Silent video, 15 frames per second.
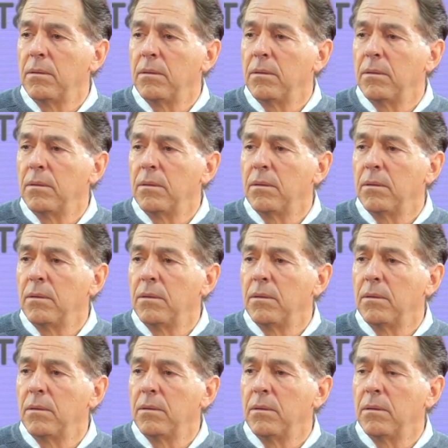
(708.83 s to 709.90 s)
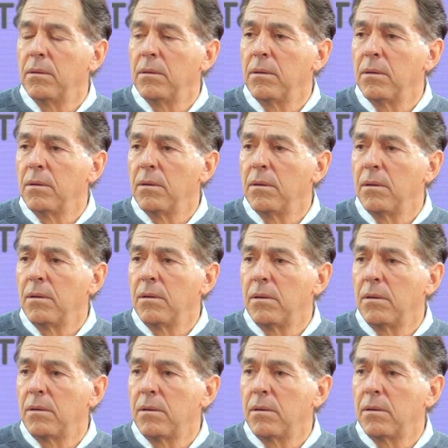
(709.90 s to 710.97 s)
more inexperienced quarterback, or
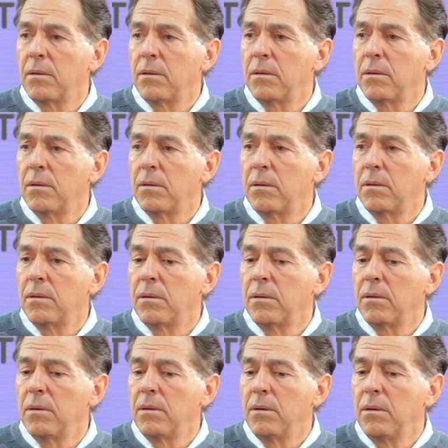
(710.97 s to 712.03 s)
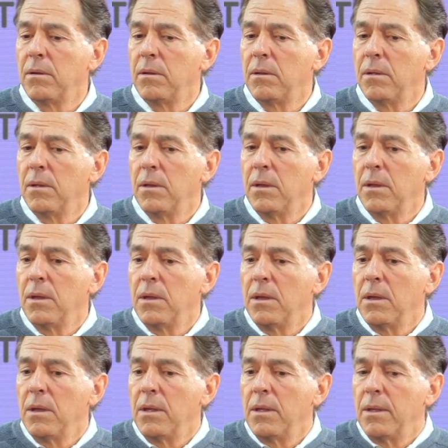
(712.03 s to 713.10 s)
what's the thought process behind kind of getting him started
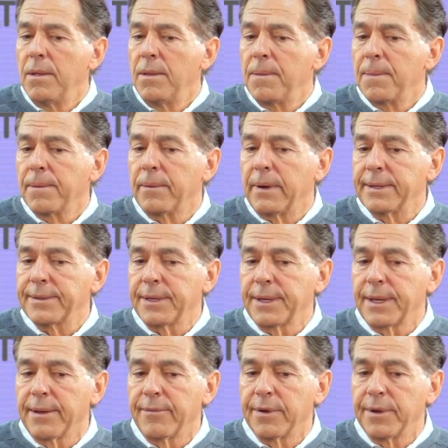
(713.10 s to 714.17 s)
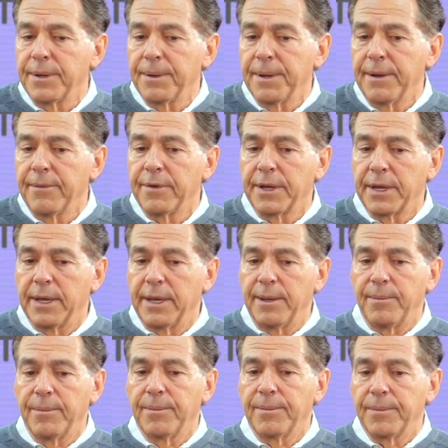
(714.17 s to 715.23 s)
like that? Well, I think every every
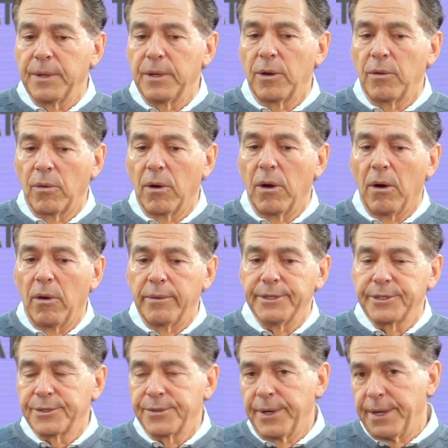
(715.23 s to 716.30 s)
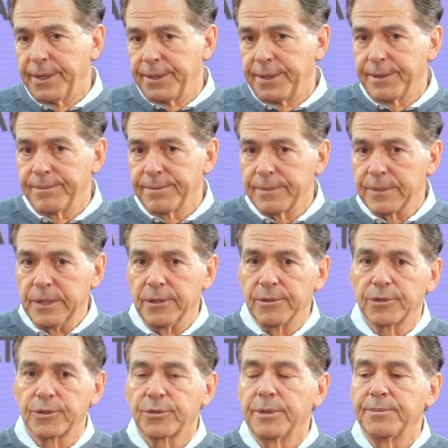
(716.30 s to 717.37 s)
game, you know, we're always trying to you know
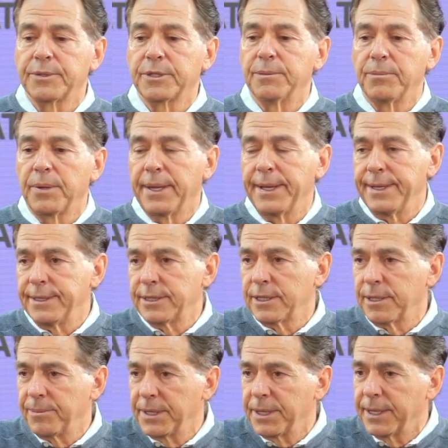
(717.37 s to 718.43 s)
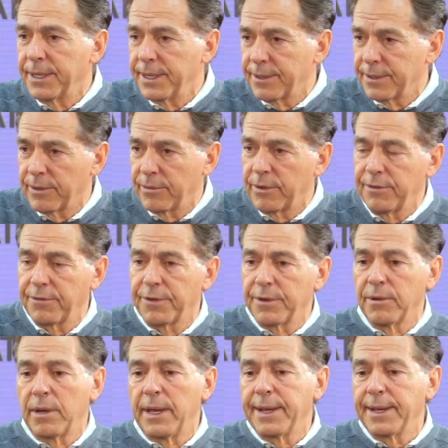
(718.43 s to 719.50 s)
script some plays in the beginning that we
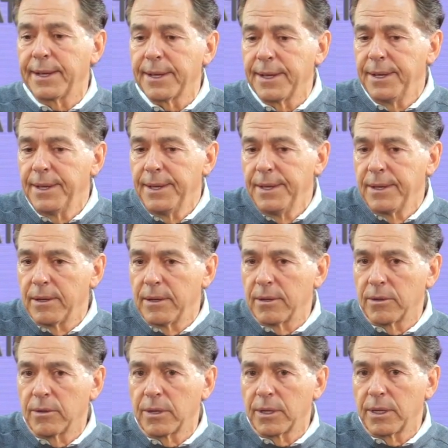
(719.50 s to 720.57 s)
feel like are going to